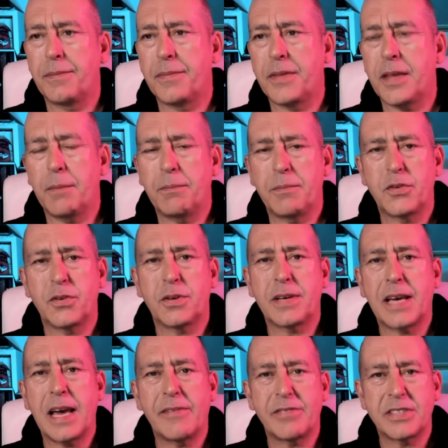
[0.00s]
them sort
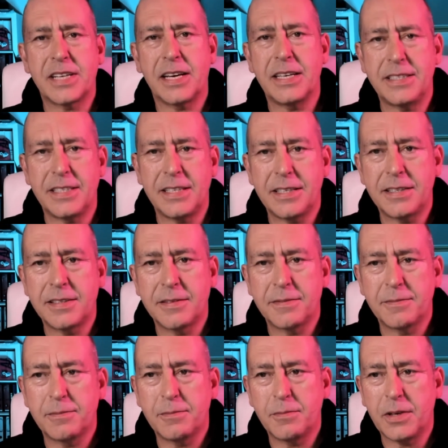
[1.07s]
of cavitating
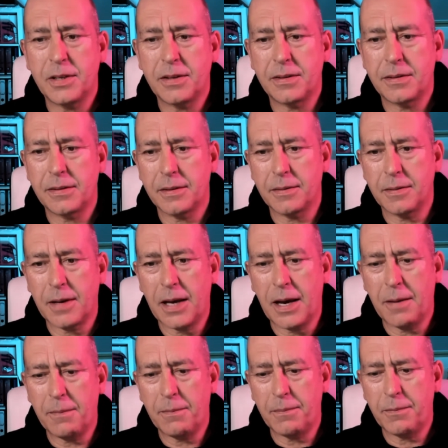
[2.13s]
with
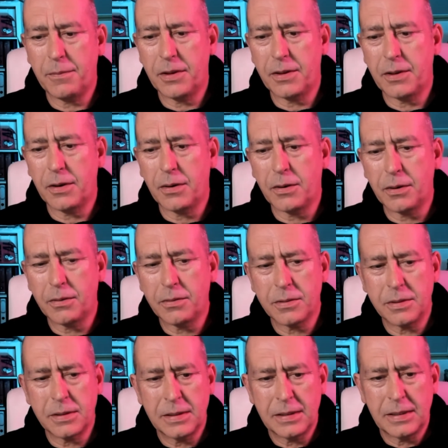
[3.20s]
the oil,